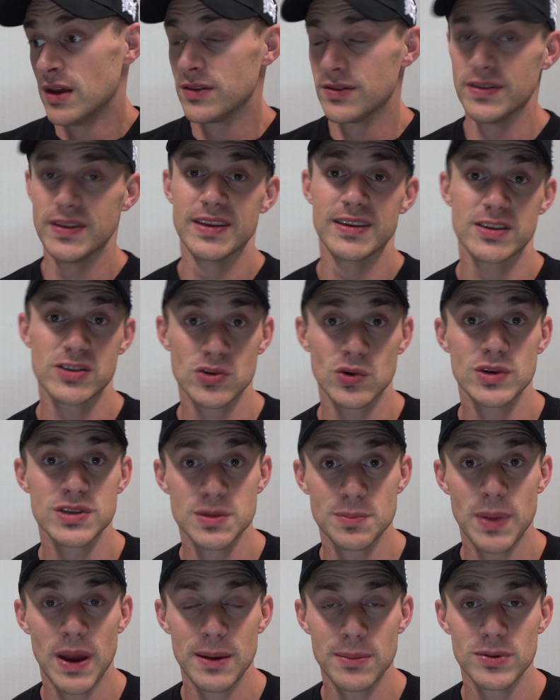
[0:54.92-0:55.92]
the sorts
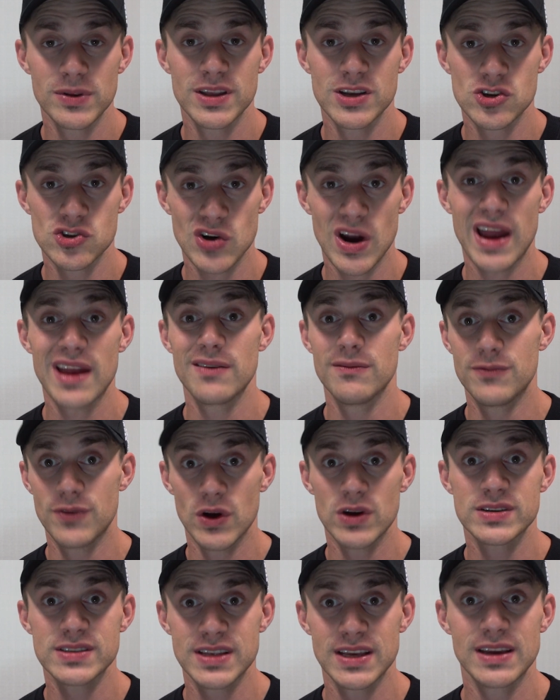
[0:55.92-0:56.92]
of people that train
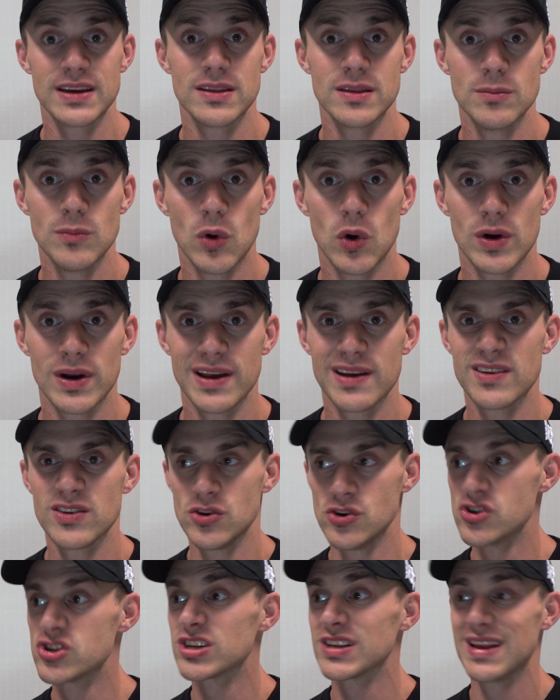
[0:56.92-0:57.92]
first thing in the morning,
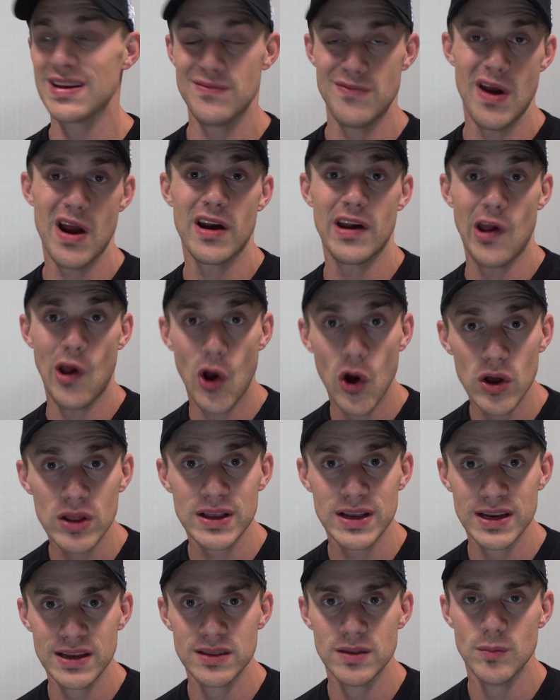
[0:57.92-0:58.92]
usually very
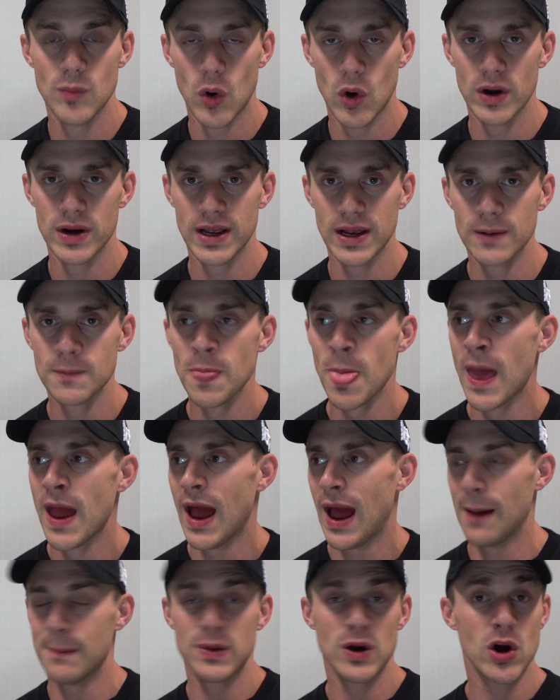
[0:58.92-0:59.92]
early in the morning.
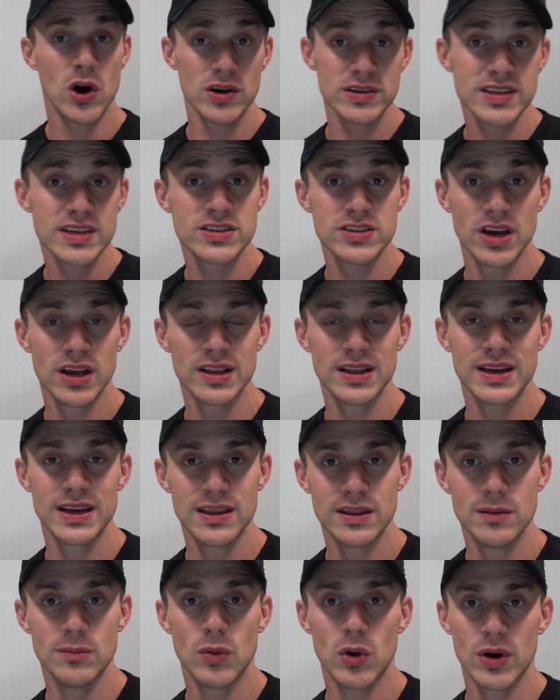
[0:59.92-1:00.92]
And because it's early
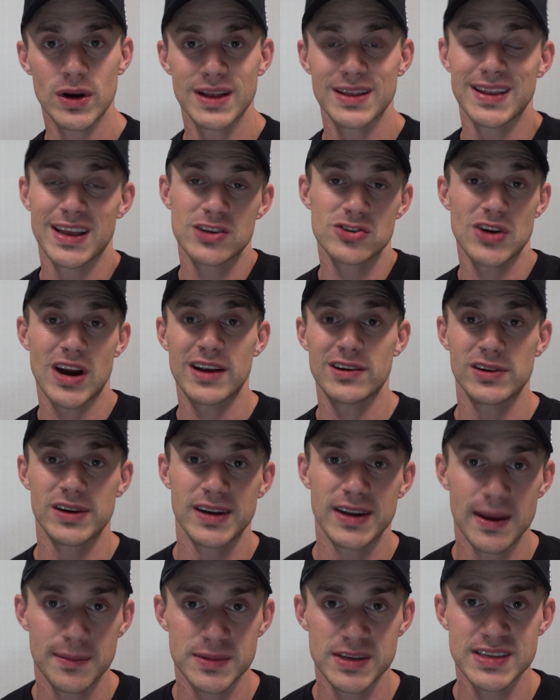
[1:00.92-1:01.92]
in the morning, they train on
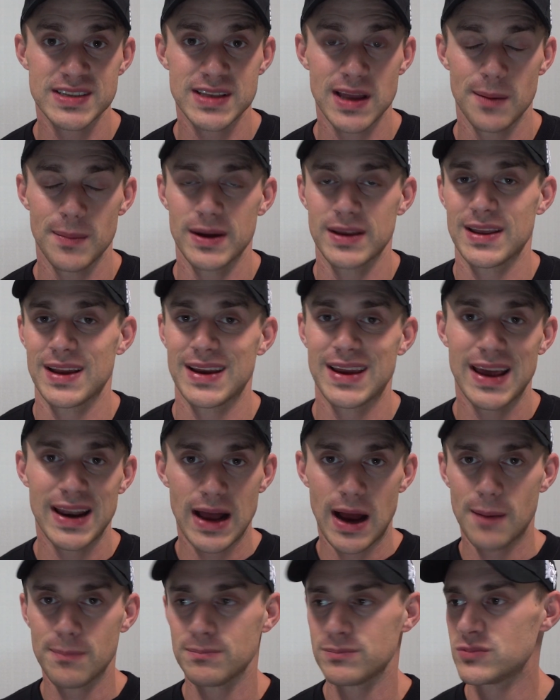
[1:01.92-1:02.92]
an empty stomach. They get
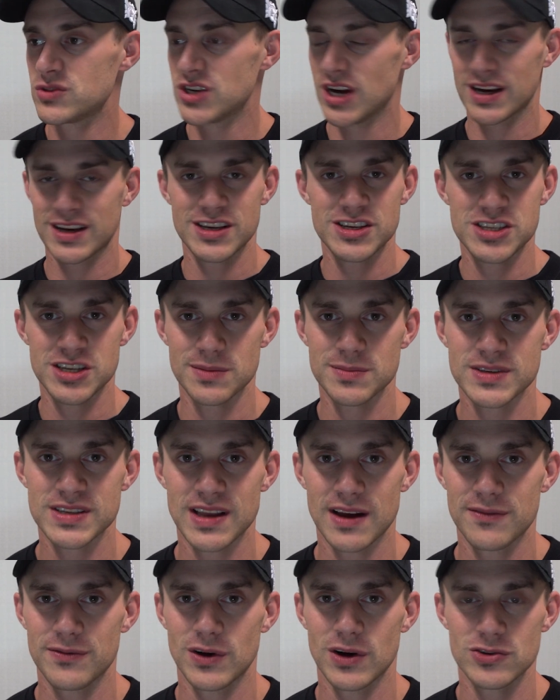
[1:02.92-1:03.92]
up, chuck your gym
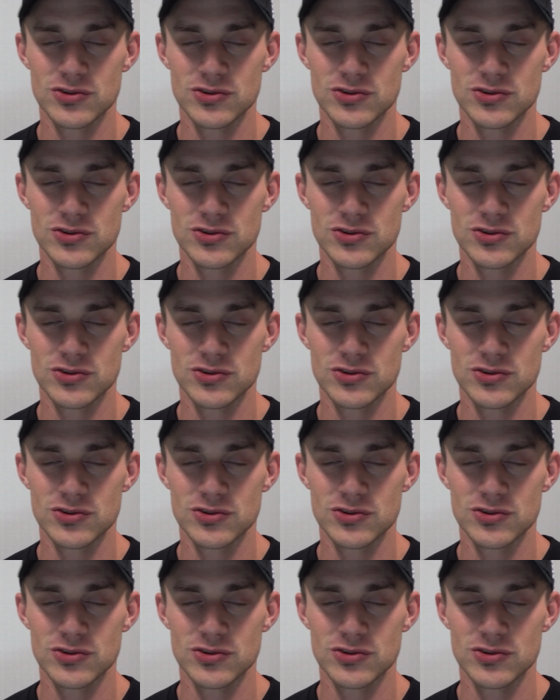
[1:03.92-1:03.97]
stuff